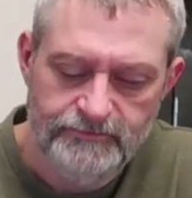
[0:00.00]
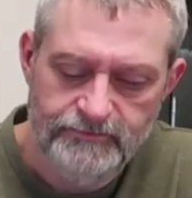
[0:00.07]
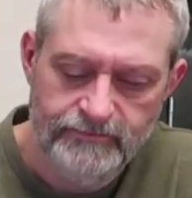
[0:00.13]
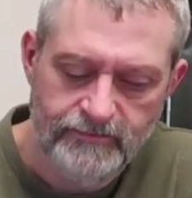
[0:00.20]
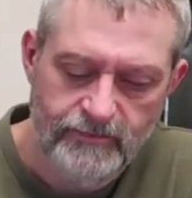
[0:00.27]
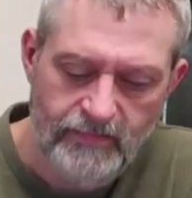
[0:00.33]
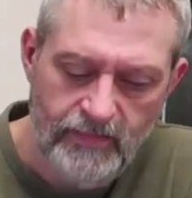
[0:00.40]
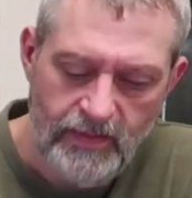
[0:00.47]

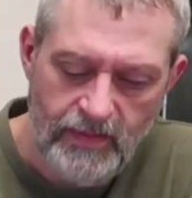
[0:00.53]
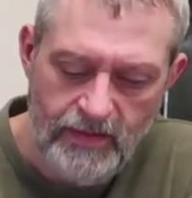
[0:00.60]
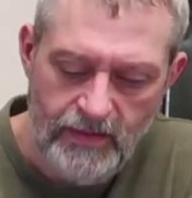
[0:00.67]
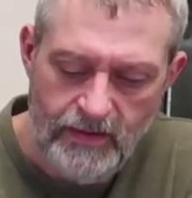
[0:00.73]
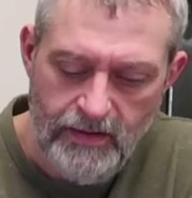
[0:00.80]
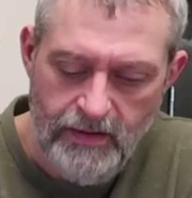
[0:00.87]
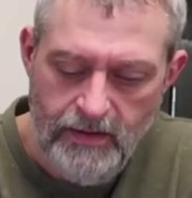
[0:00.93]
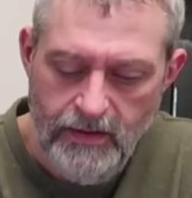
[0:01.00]

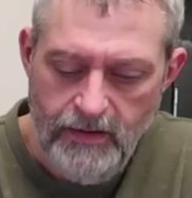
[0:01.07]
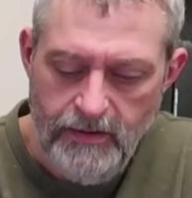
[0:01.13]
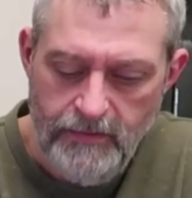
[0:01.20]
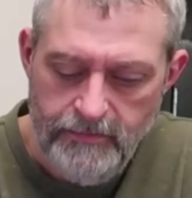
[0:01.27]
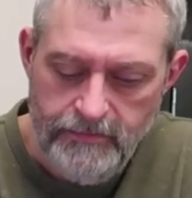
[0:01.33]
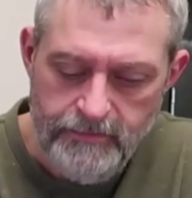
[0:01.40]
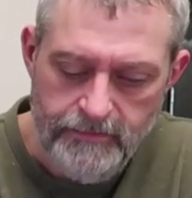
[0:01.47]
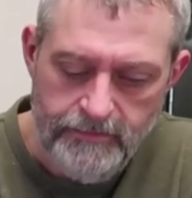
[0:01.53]

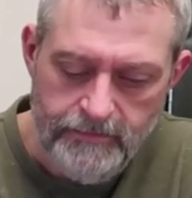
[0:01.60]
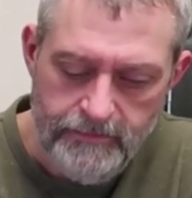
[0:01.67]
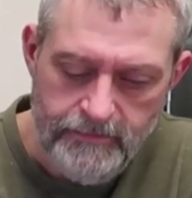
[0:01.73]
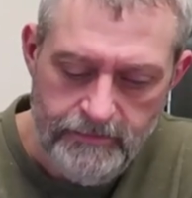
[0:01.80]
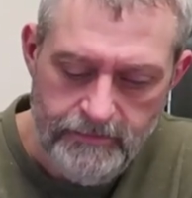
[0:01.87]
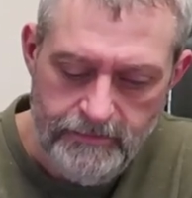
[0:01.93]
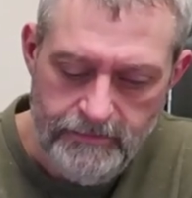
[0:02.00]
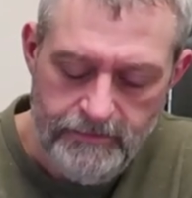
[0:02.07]

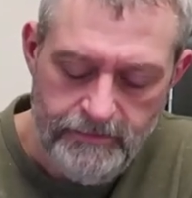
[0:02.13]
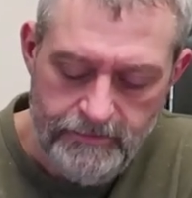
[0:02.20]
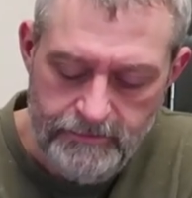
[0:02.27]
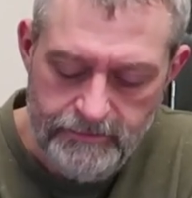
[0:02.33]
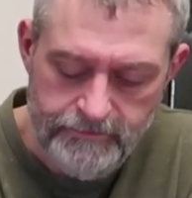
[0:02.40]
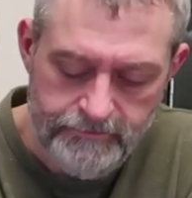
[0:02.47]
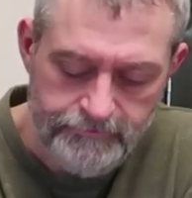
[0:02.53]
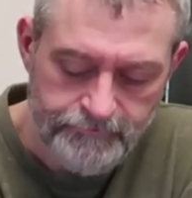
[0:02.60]

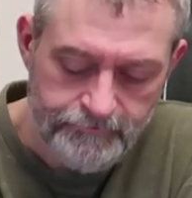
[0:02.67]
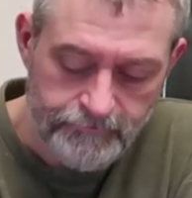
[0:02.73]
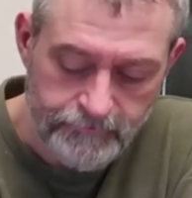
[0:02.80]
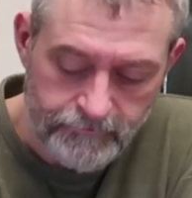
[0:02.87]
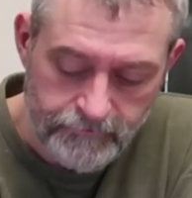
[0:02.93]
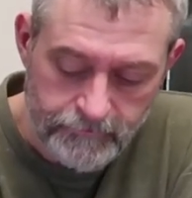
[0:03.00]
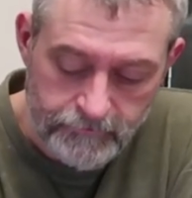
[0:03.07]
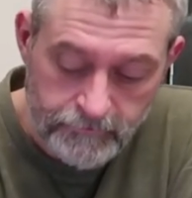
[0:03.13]

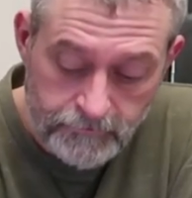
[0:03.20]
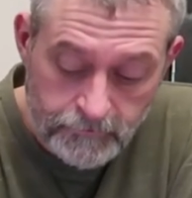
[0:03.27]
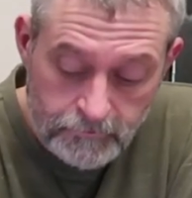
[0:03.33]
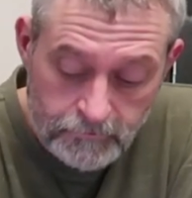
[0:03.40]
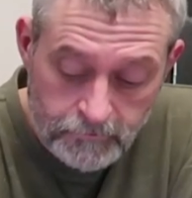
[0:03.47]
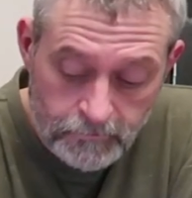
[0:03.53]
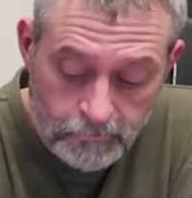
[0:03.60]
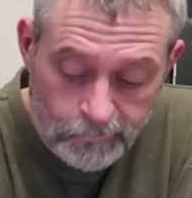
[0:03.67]

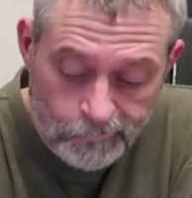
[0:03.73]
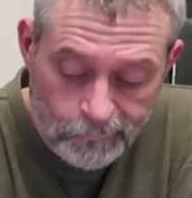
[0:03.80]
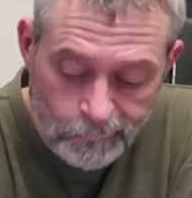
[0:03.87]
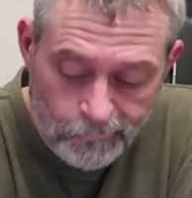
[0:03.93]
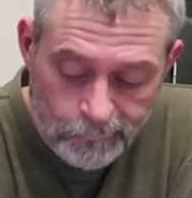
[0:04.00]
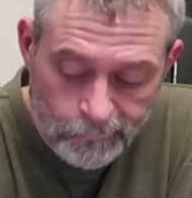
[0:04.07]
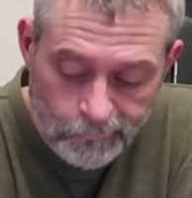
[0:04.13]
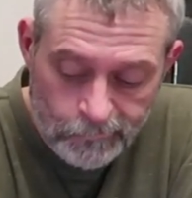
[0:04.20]

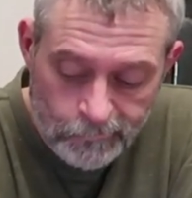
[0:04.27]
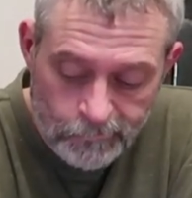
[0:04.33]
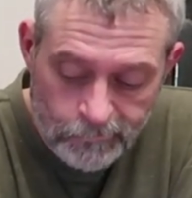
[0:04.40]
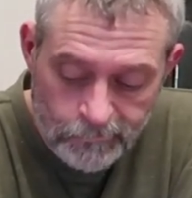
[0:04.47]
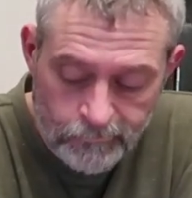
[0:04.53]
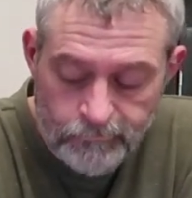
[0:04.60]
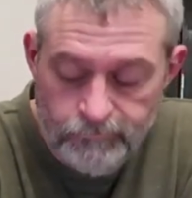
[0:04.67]
(not speaking)